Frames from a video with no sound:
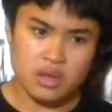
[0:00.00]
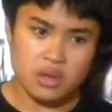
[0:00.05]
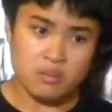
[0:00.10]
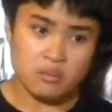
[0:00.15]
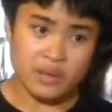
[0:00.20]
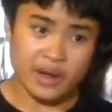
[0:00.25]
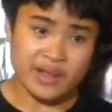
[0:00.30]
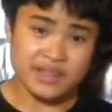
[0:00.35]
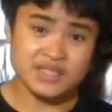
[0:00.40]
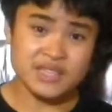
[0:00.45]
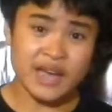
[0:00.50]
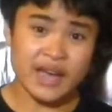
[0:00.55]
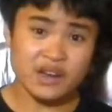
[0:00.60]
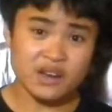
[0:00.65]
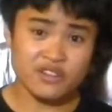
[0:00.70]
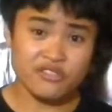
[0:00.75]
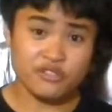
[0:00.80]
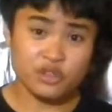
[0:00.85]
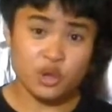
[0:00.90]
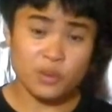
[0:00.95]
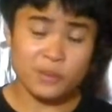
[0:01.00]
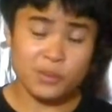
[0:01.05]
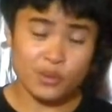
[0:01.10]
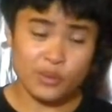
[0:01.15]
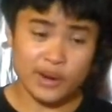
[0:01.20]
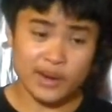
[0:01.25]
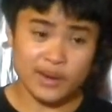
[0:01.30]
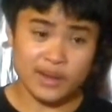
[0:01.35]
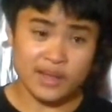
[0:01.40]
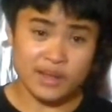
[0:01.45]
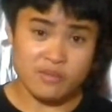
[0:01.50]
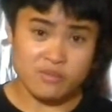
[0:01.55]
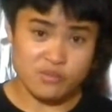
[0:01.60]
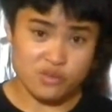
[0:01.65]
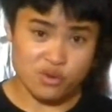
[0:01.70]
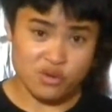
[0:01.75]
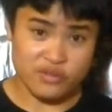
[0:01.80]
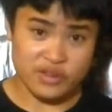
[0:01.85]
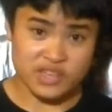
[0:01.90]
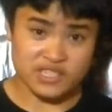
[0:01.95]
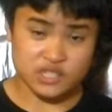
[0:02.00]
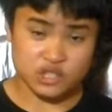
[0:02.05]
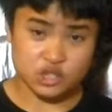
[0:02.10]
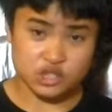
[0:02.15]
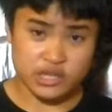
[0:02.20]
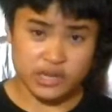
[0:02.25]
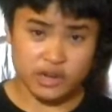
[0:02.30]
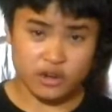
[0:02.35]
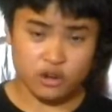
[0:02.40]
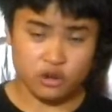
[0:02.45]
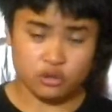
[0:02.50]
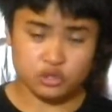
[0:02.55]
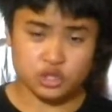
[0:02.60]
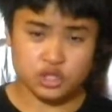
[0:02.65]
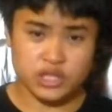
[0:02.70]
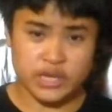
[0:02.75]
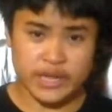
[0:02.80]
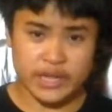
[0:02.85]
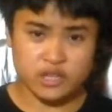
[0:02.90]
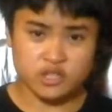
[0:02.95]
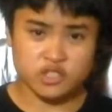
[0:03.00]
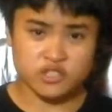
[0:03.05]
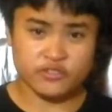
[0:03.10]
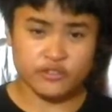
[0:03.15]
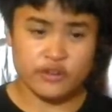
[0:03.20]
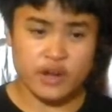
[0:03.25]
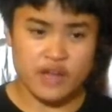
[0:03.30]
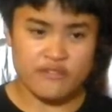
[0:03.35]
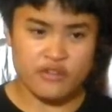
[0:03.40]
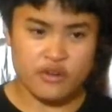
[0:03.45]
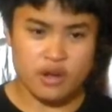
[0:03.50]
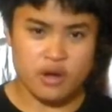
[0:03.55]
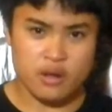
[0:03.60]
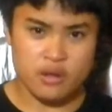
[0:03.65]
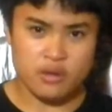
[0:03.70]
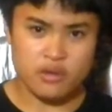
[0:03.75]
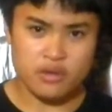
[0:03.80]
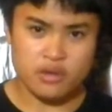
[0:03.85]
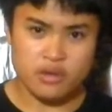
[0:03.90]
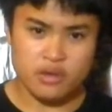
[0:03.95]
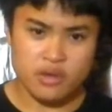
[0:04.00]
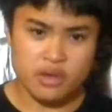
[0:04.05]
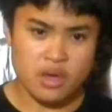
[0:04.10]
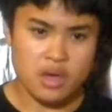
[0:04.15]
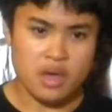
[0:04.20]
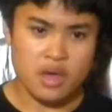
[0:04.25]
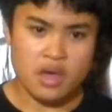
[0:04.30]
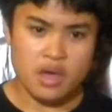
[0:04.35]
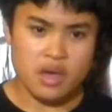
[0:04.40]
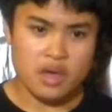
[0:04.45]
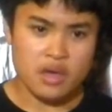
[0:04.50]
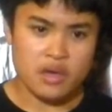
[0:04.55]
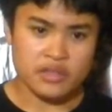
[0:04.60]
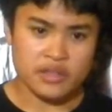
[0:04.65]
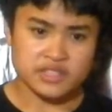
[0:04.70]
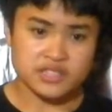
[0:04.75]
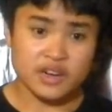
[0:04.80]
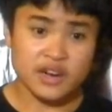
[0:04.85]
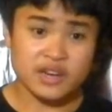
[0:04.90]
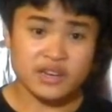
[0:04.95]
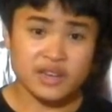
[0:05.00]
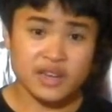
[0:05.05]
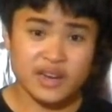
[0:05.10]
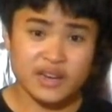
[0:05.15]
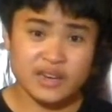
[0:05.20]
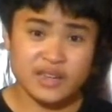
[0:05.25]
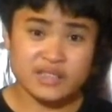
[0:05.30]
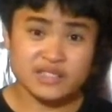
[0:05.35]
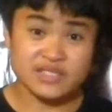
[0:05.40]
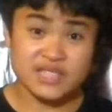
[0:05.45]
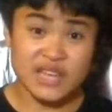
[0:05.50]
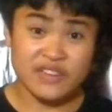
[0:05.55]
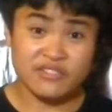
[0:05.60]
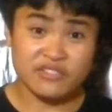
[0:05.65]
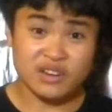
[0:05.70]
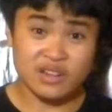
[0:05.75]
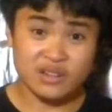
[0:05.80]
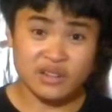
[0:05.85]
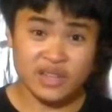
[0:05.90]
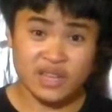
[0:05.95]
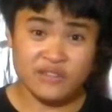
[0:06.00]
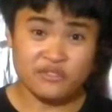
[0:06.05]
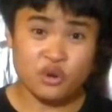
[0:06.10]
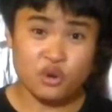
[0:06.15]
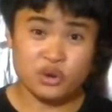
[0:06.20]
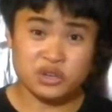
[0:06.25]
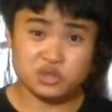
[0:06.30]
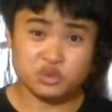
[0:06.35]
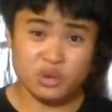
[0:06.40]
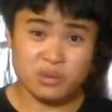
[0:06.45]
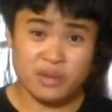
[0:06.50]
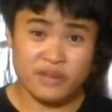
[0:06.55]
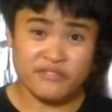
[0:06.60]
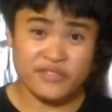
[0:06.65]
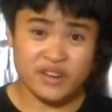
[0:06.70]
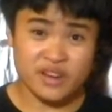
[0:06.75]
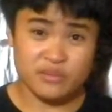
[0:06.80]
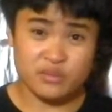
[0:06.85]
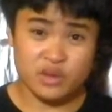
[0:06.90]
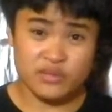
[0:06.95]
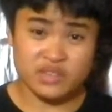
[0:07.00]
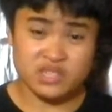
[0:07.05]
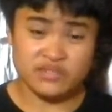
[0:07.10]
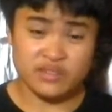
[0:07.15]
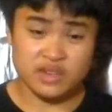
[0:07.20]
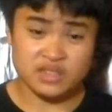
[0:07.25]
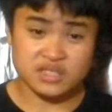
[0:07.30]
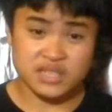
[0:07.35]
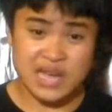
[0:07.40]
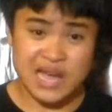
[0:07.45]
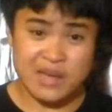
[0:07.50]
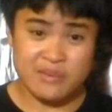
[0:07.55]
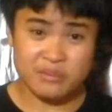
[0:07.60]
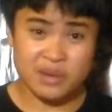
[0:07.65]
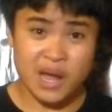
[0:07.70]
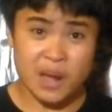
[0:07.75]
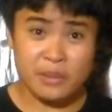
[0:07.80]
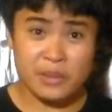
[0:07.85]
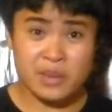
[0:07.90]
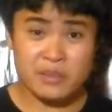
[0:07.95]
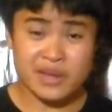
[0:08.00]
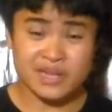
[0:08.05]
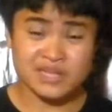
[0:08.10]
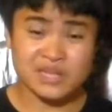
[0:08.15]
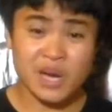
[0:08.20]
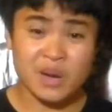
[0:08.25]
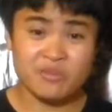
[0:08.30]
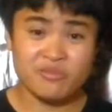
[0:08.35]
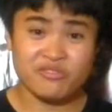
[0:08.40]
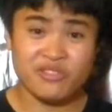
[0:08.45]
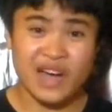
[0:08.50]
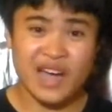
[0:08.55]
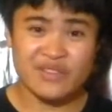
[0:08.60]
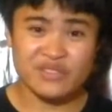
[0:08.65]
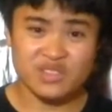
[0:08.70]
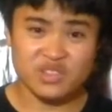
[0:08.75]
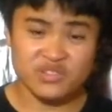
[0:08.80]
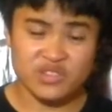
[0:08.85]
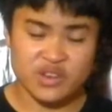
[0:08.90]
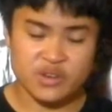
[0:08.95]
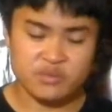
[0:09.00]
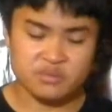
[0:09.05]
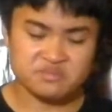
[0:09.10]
my entire viewpoint in movies in general changed forever. The Dark Knight is definitely, of course, one of my favorite movies of all time, probably in my top 5 even.